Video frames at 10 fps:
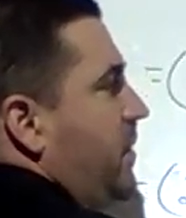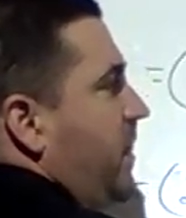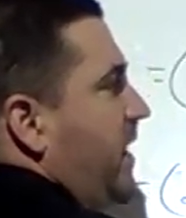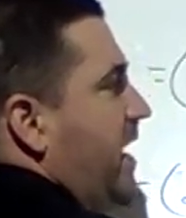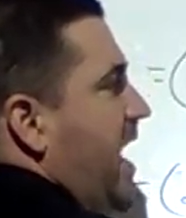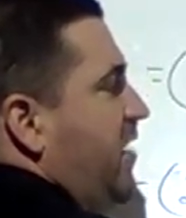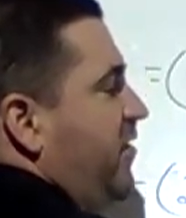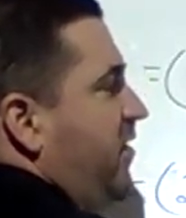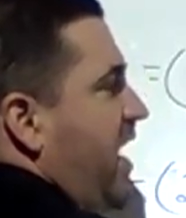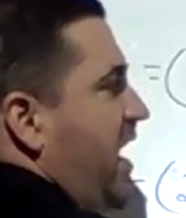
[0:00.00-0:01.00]
Then I have
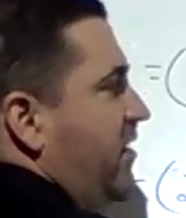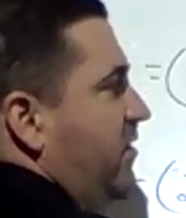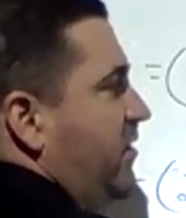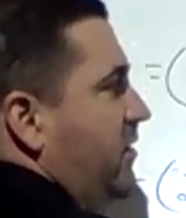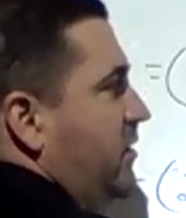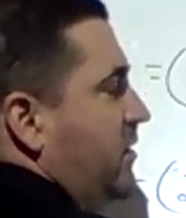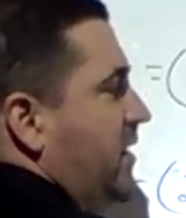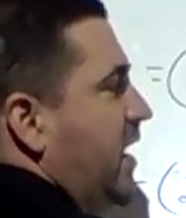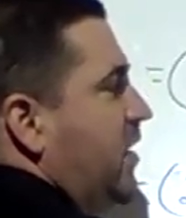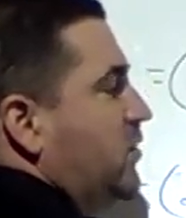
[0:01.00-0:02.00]
5.
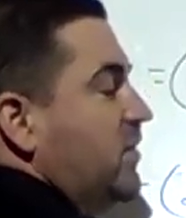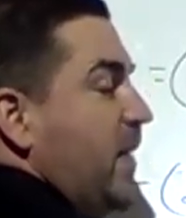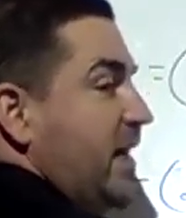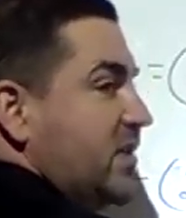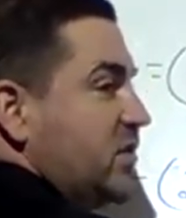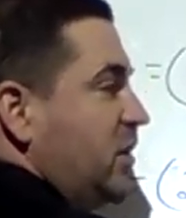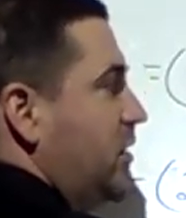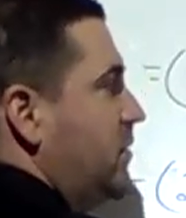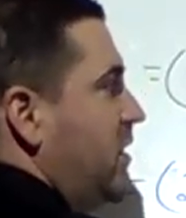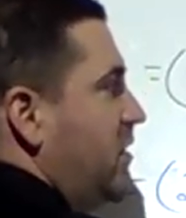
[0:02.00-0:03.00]
Then I go to my next
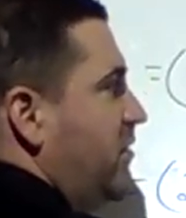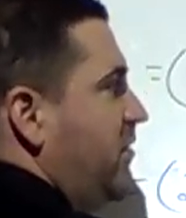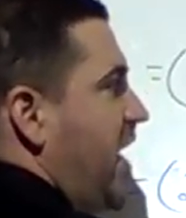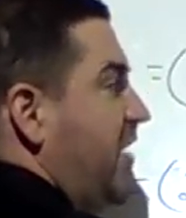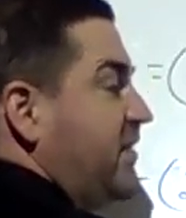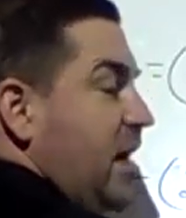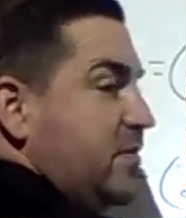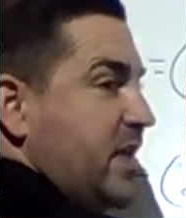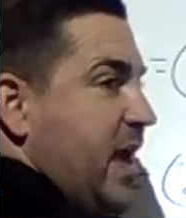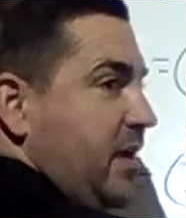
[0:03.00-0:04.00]
term. 5
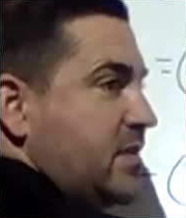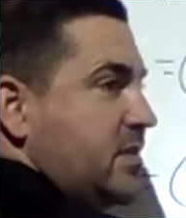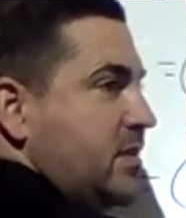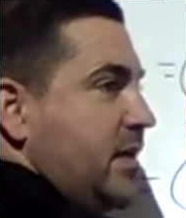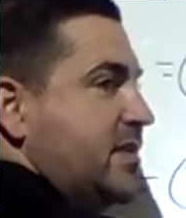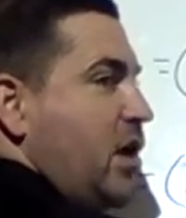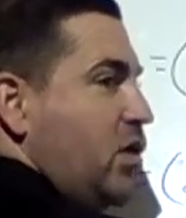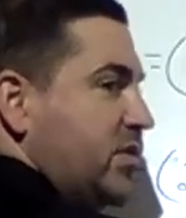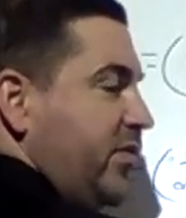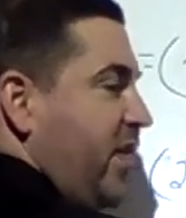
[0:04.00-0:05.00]
times x is
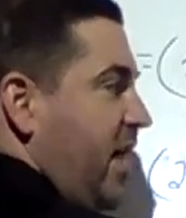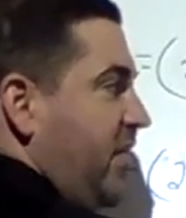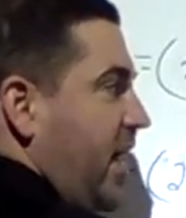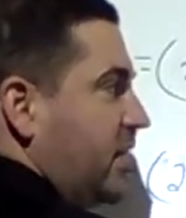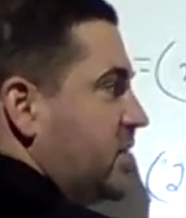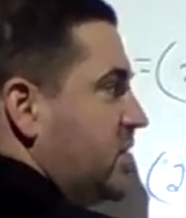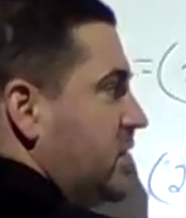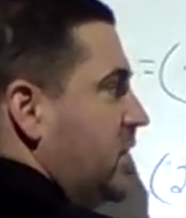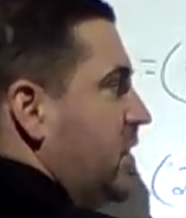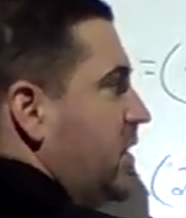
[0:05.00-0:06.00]
also 5x.
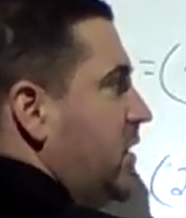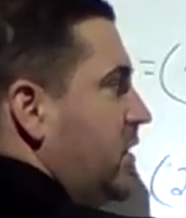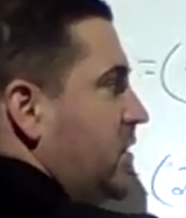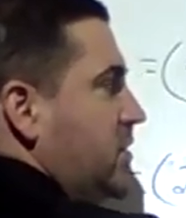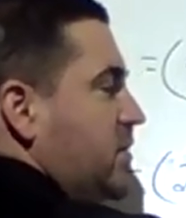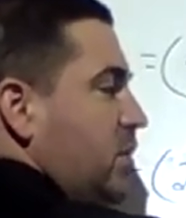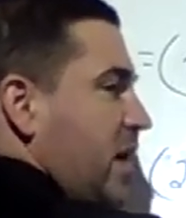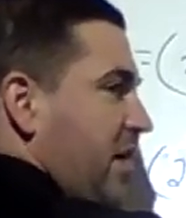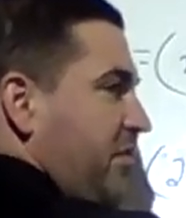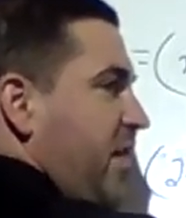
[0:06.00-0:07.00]
So
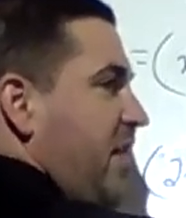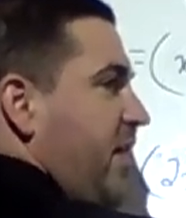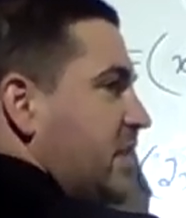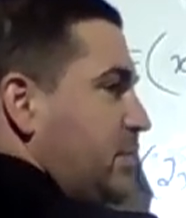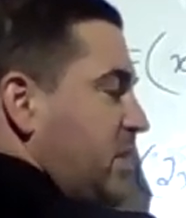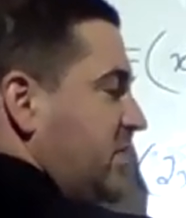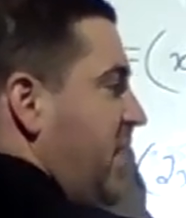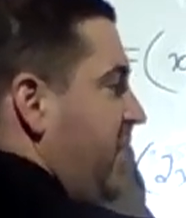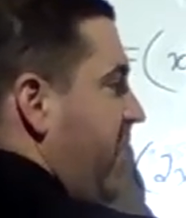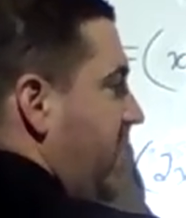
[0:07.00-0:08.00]
I have 5x plus
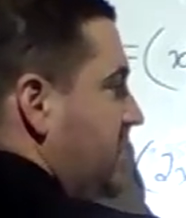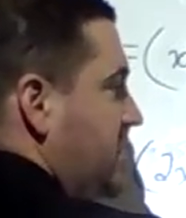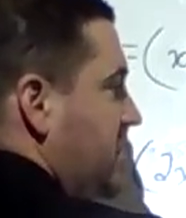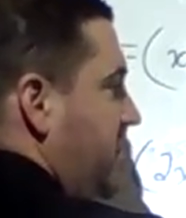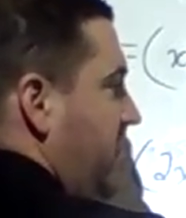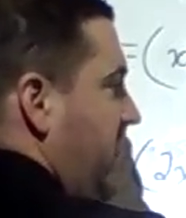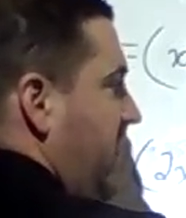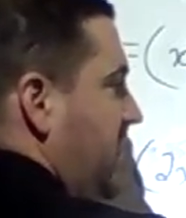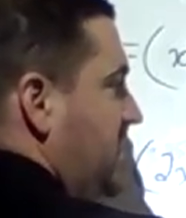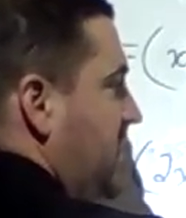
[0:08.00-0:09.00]
5x
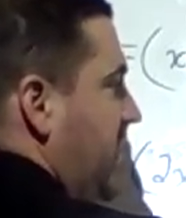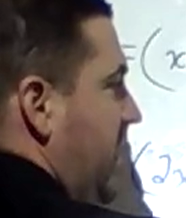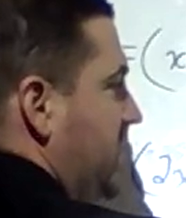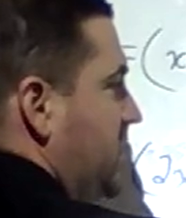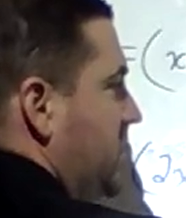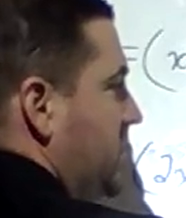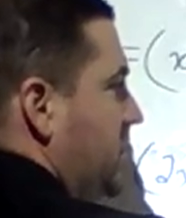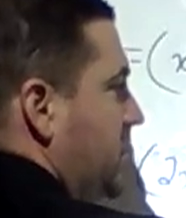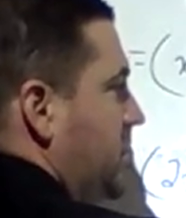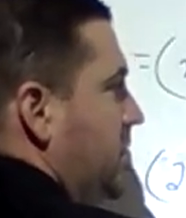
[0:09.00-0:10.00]
is 10x.
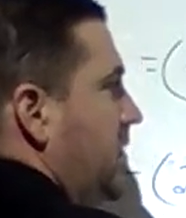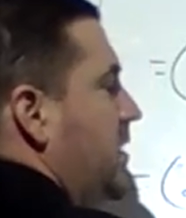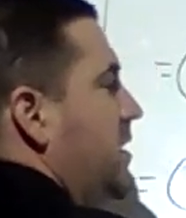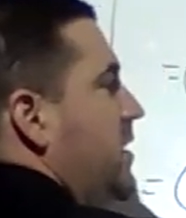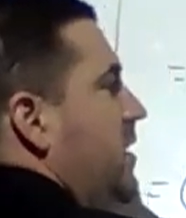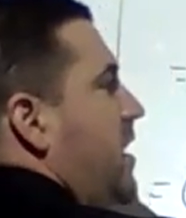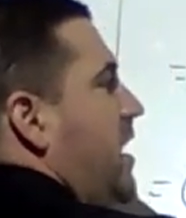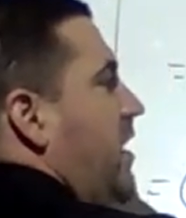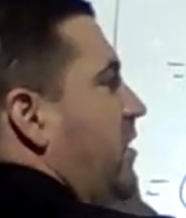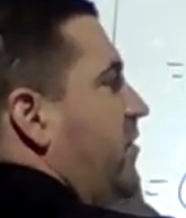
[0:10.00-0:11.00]

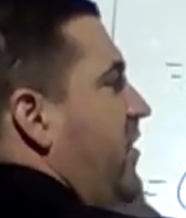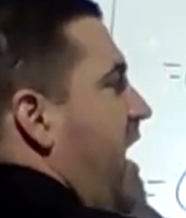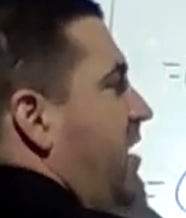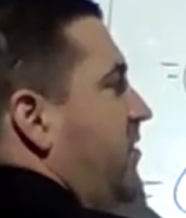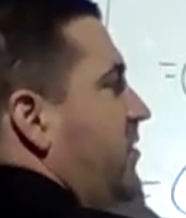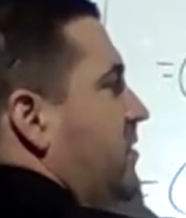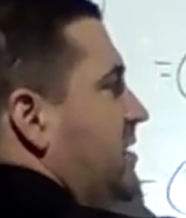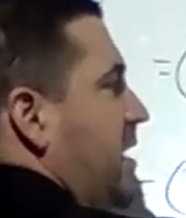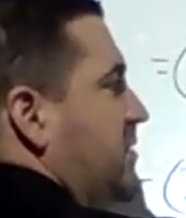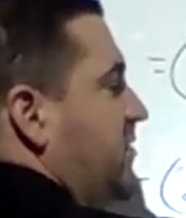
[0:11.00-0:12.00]
And then 5
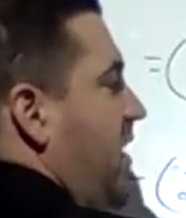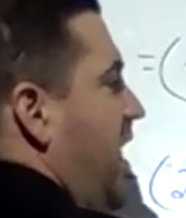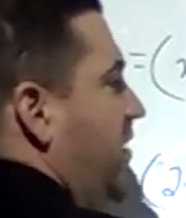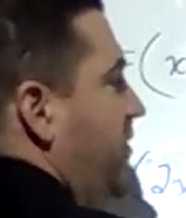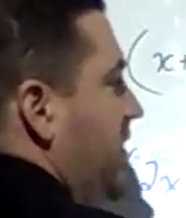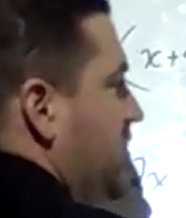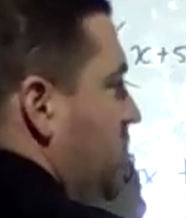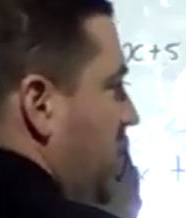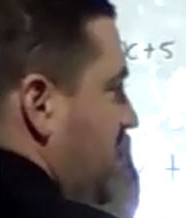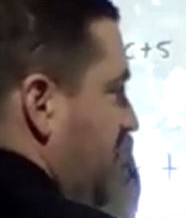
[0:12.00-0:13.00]
times 5 is
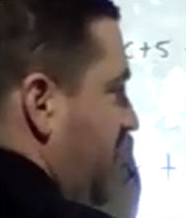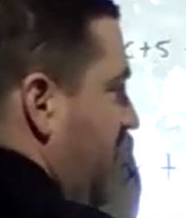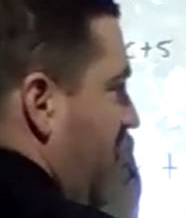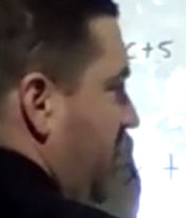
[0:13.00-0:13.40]
25.